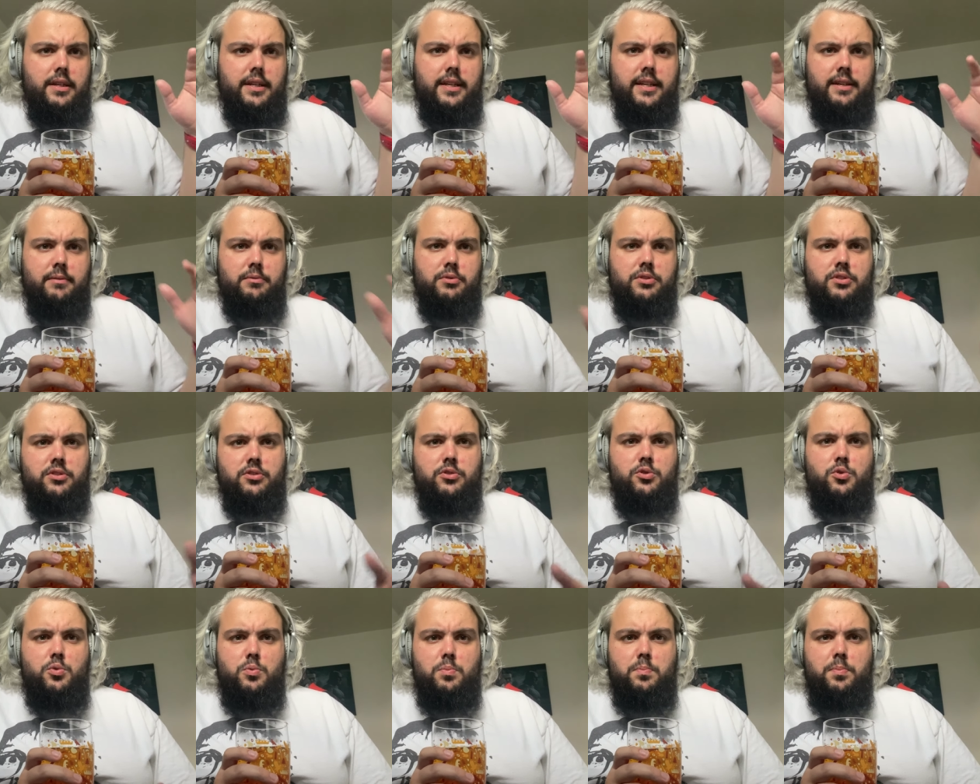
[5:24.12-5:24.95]
it was
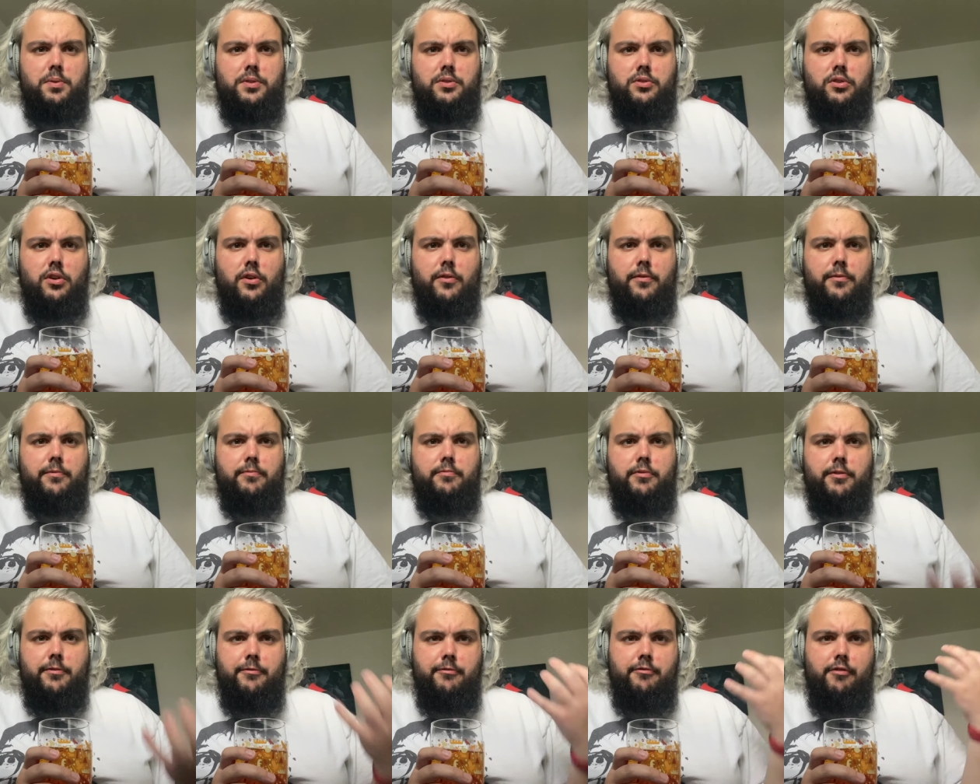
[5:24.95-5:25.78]
super sort of
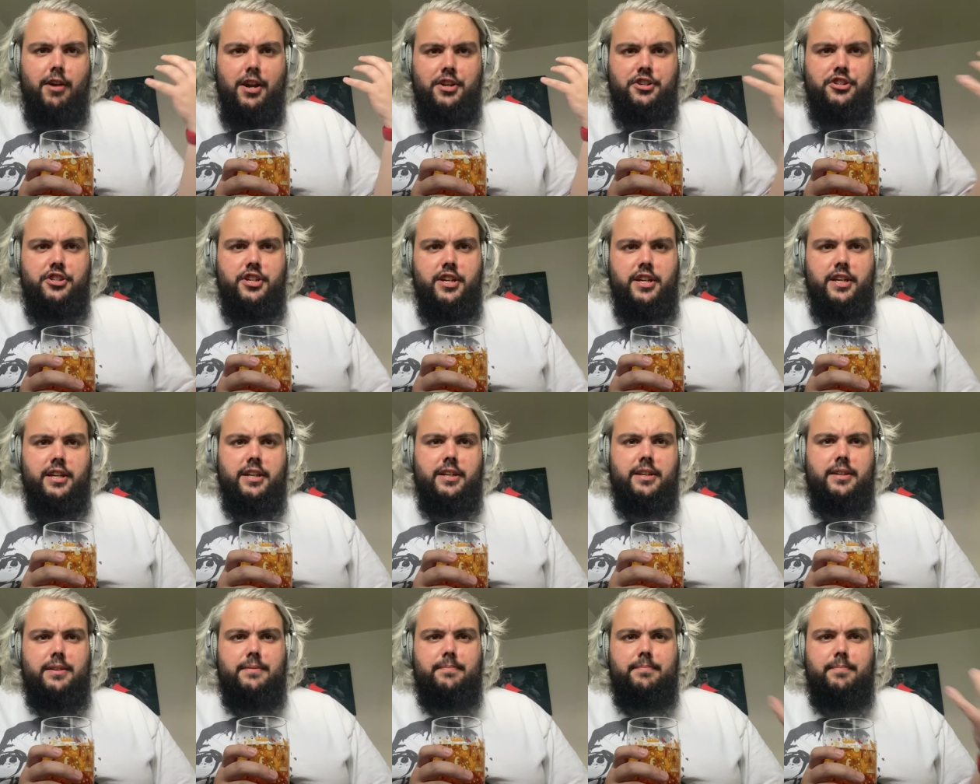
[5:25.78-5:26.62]

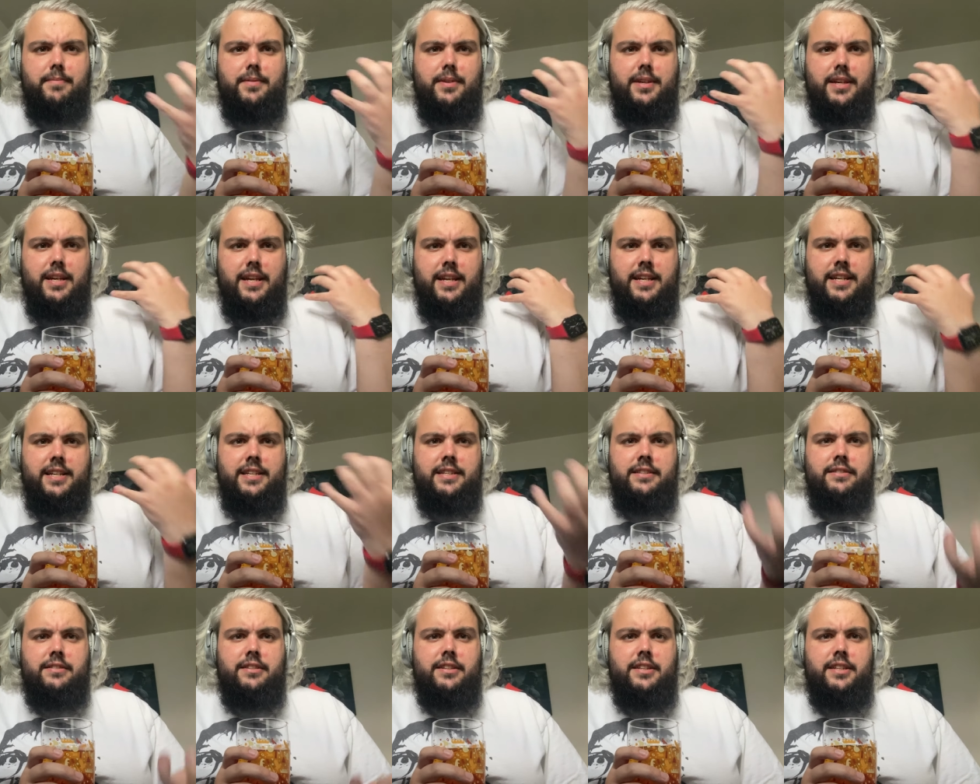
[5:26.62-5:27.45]
refreshing,
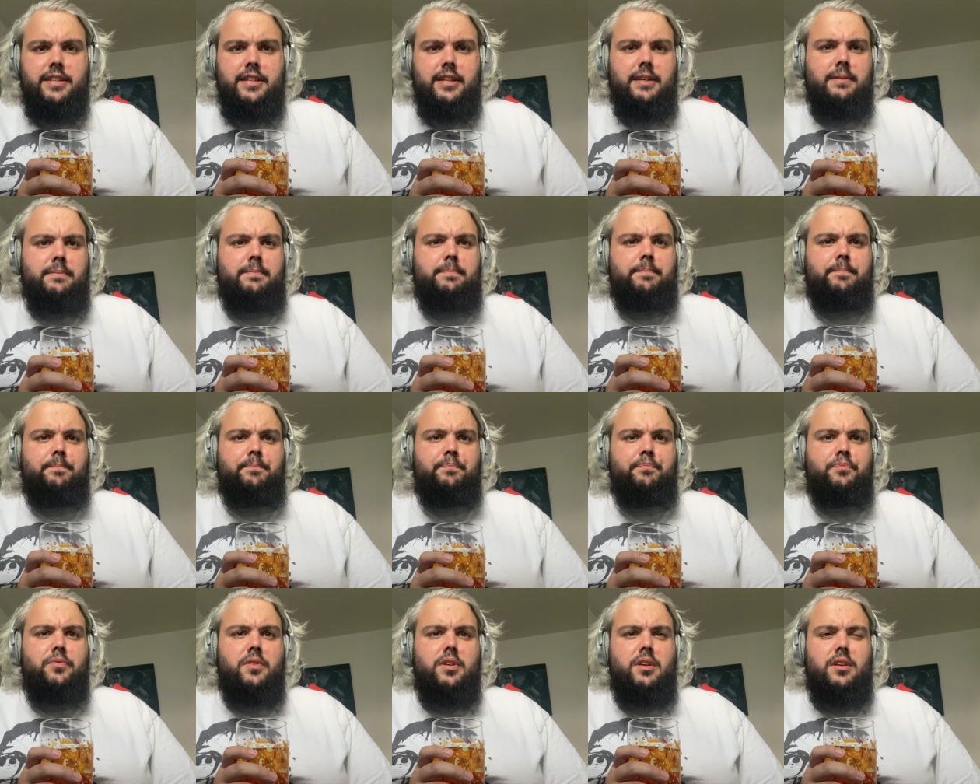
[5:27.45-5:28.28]
easy
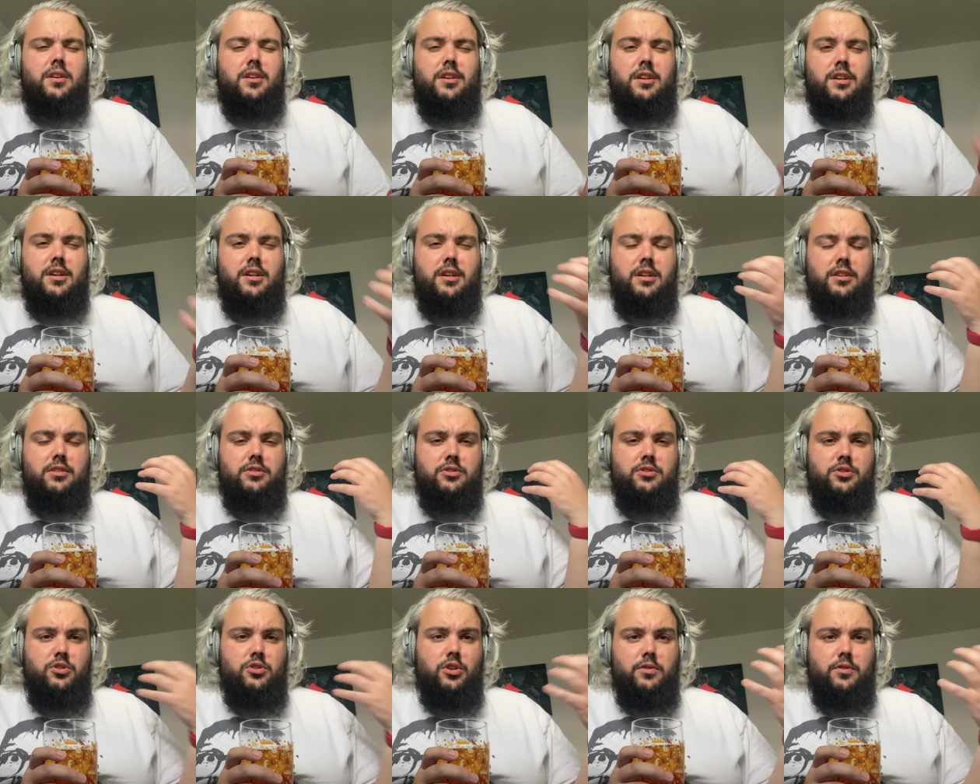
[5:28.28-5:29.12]

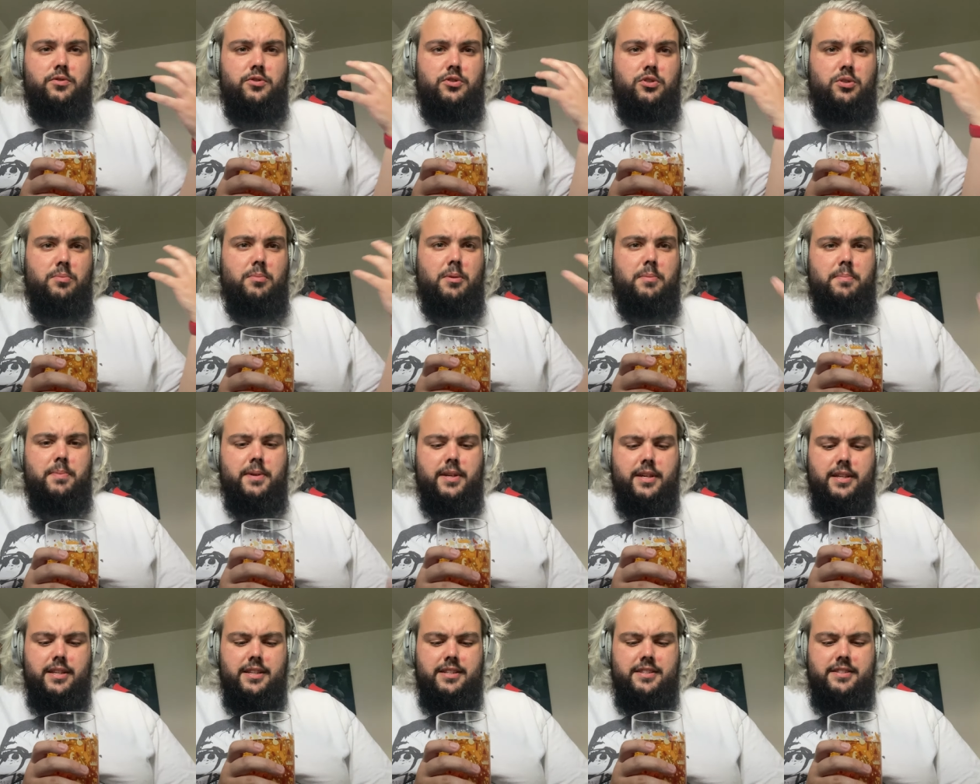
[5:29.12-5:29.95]
sort of summer
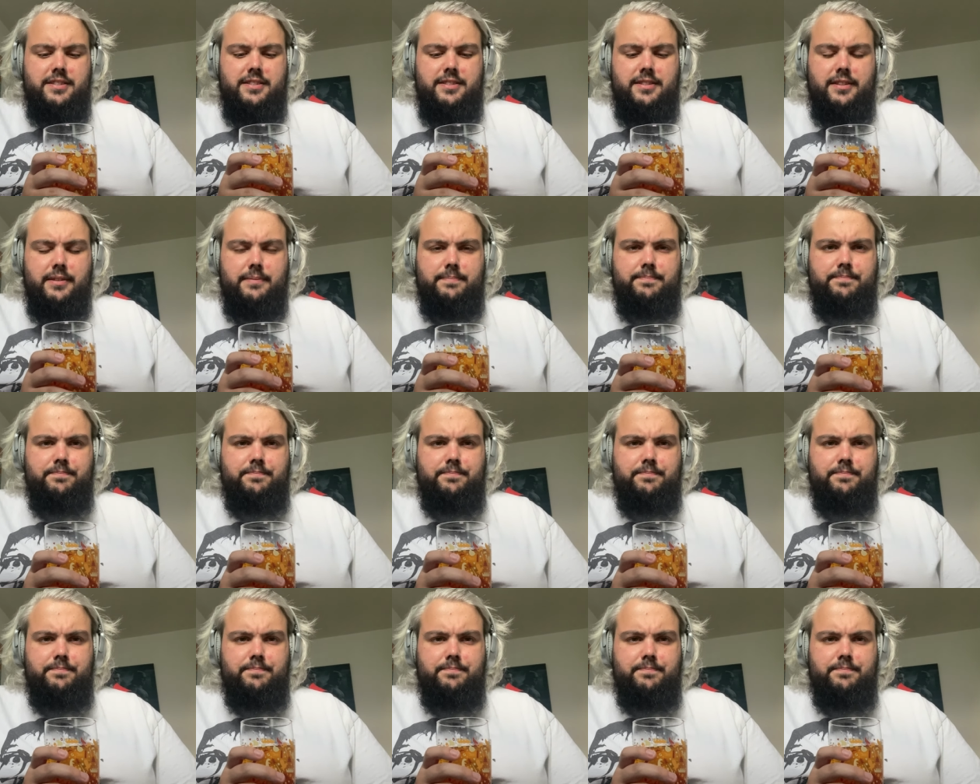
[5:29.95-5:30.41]
beer. This,